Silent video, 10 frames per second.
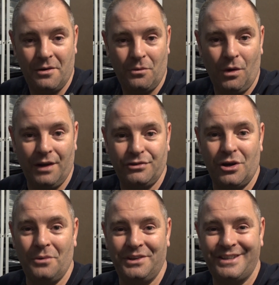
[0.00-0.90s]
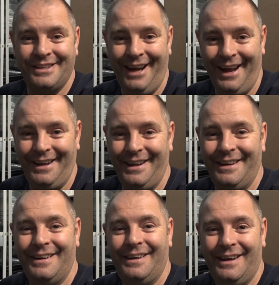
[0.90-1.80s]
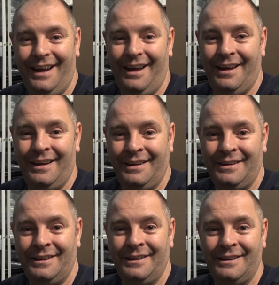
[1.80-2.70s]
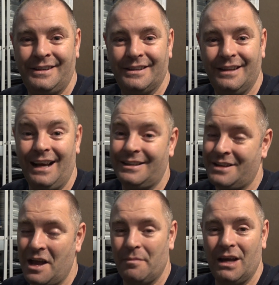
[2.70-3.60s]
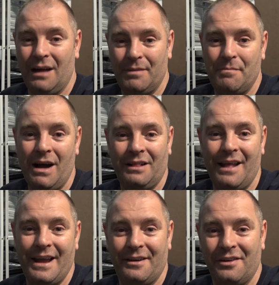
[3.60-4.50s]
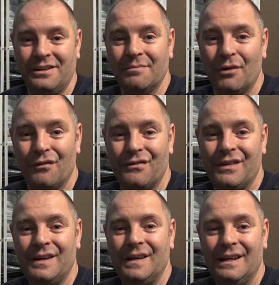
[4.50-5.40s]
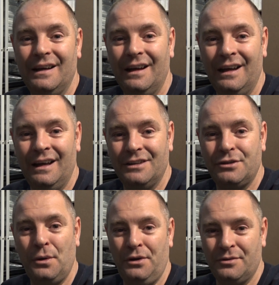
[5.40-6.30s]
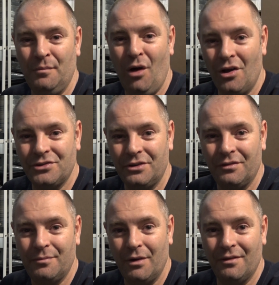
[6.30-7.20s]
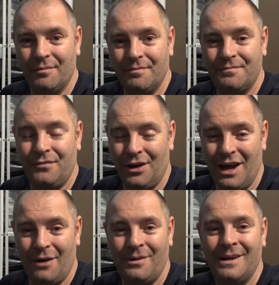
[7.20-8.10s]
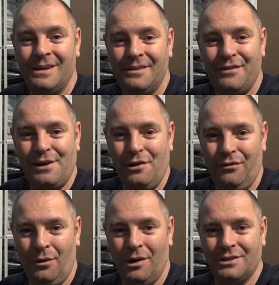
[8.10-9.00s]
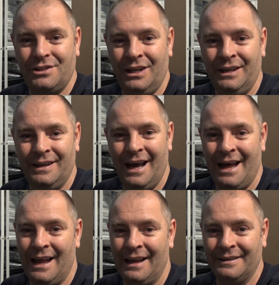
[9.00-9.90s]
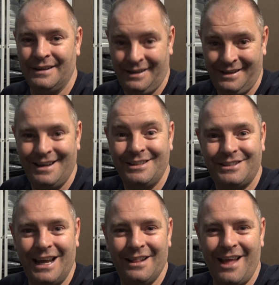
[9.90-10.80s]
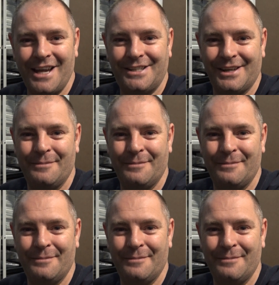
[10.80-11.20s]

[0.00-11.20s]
what I've shown you today. And like I say, I'll be back later on in the month, show you some more stuff. But for now, thank you for watching, and see you later.